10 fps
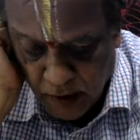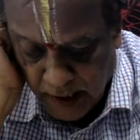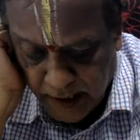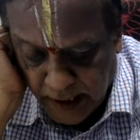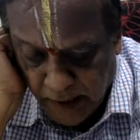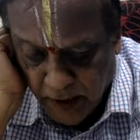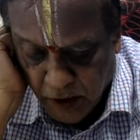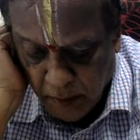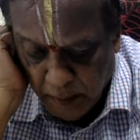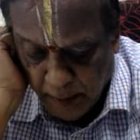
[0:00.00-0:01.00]
and delivered
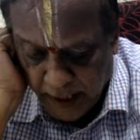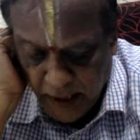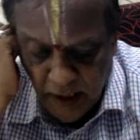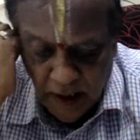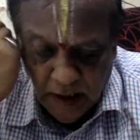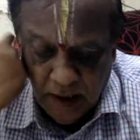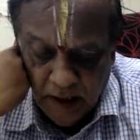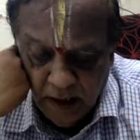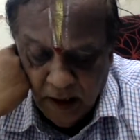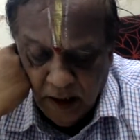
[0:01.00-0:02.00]
to be paid
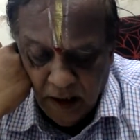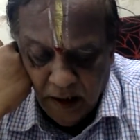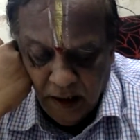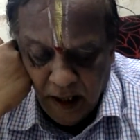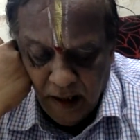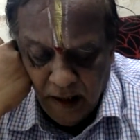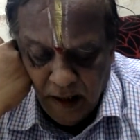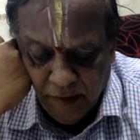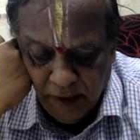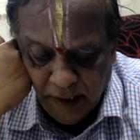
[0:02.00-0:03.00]

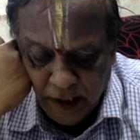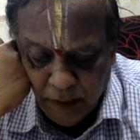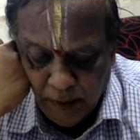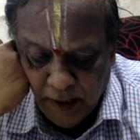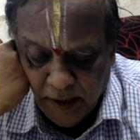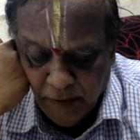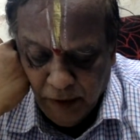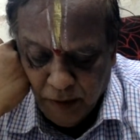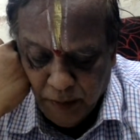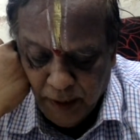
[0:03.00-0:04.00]
after the expiry of the
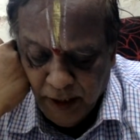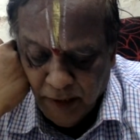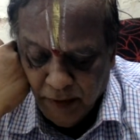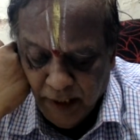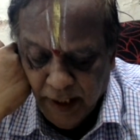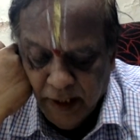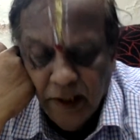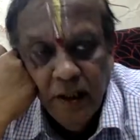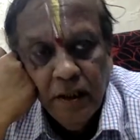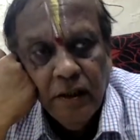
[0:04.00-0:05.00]
fixed period of credit.
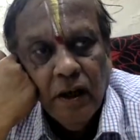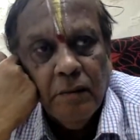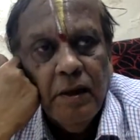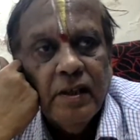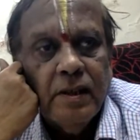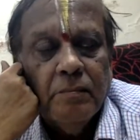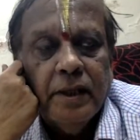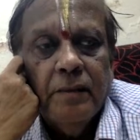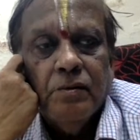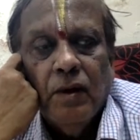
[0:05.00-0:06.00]
Normally,
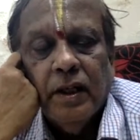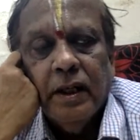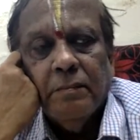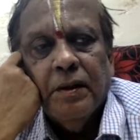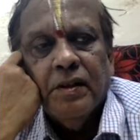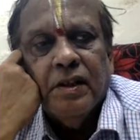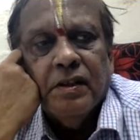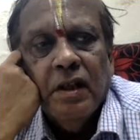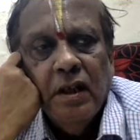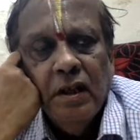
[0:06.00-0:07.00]
sometimes what happens
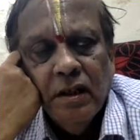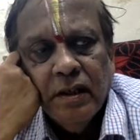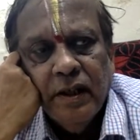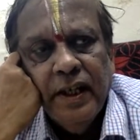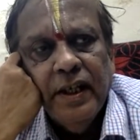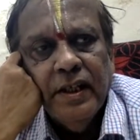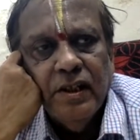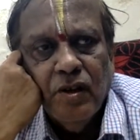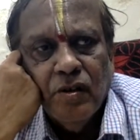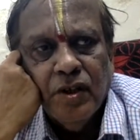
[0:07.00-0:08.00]
is credit
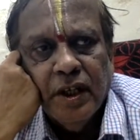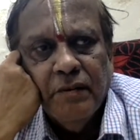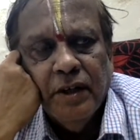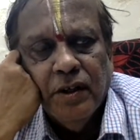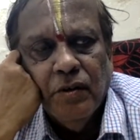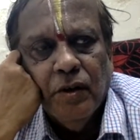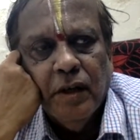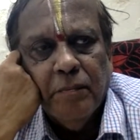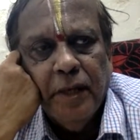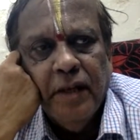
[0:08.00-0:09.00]
is also given to you. You
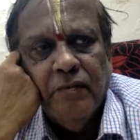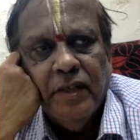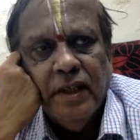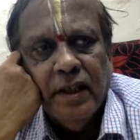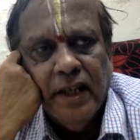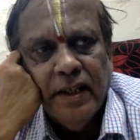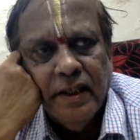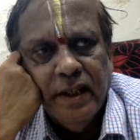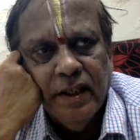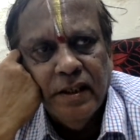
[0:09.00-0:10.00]
can pay it within
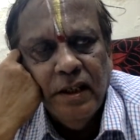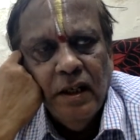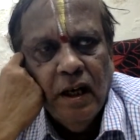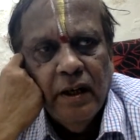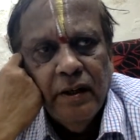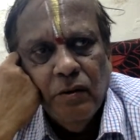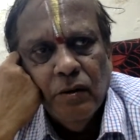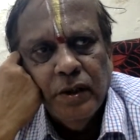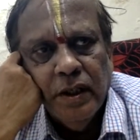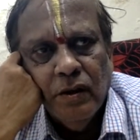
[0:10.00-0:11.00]
90 days, or you
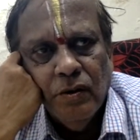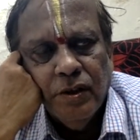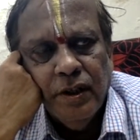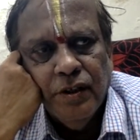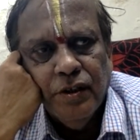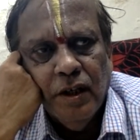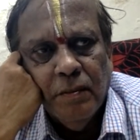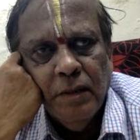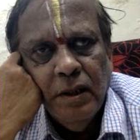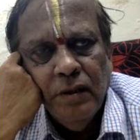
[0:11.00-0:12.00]
go to a grocery
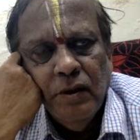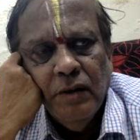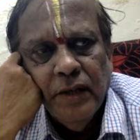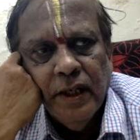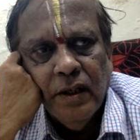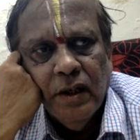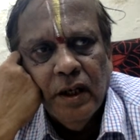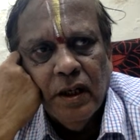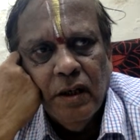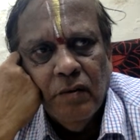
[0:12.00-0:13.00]
shop, you have a regular
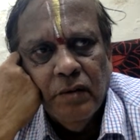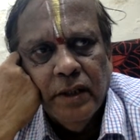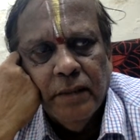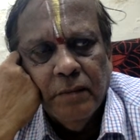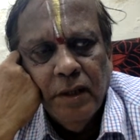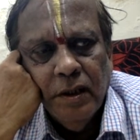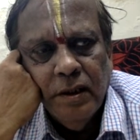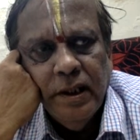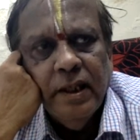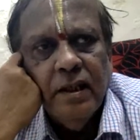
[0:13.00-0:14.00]
account with them,
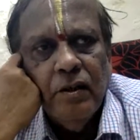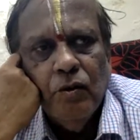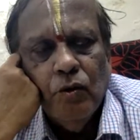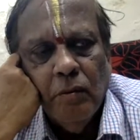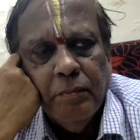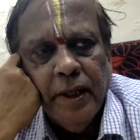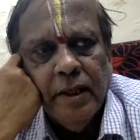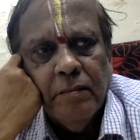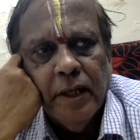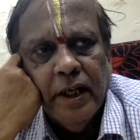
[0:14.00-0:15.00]
then you don't pay
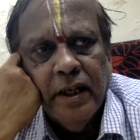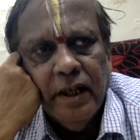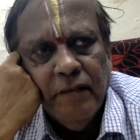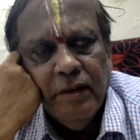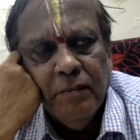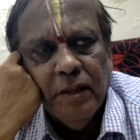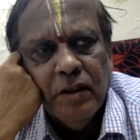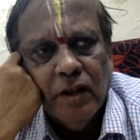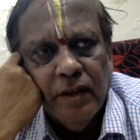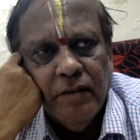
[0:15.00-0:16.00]
the money every
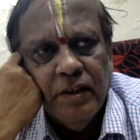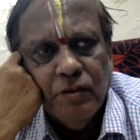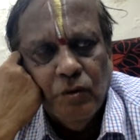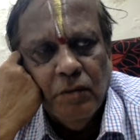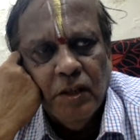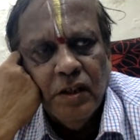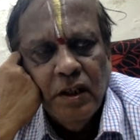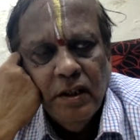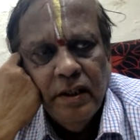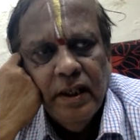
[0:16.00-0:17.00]
month or every 2 months,
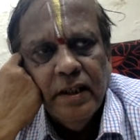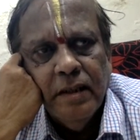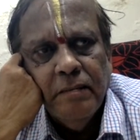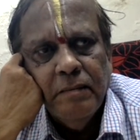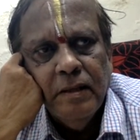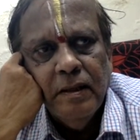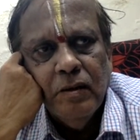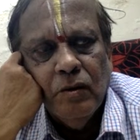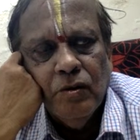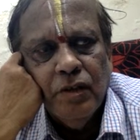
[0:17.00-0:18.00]
then the
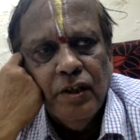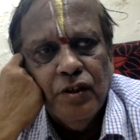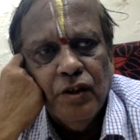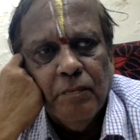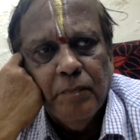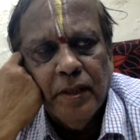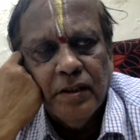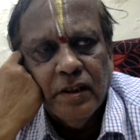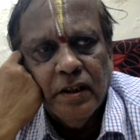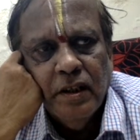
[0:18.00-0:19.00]
grocery shop
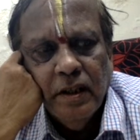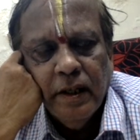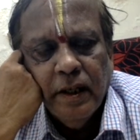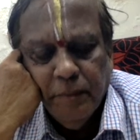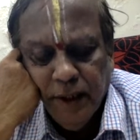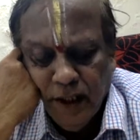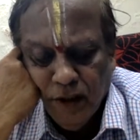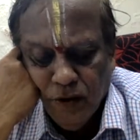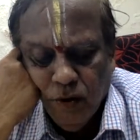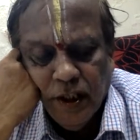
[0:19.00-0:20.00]
person can bring
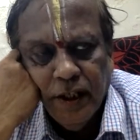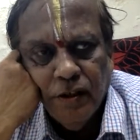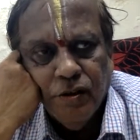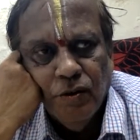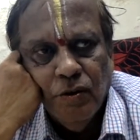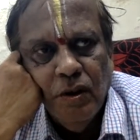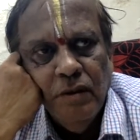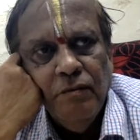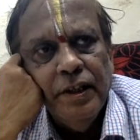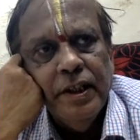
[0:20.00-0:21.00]
a suit against you
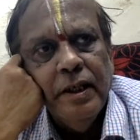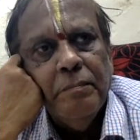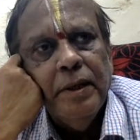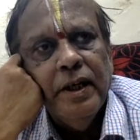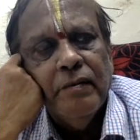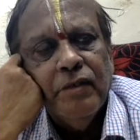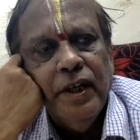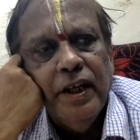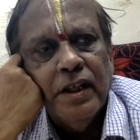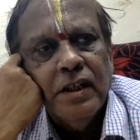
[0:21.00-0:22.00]
within a period of
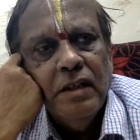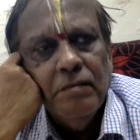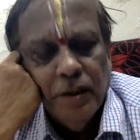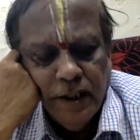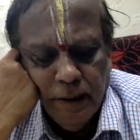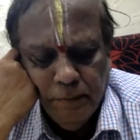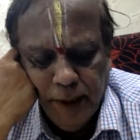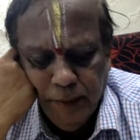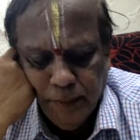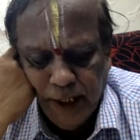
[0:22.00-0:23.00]
3 years for the
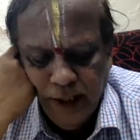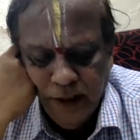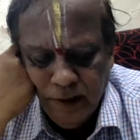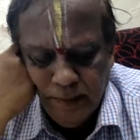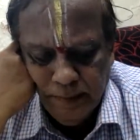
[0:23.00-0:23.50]
unpaid price.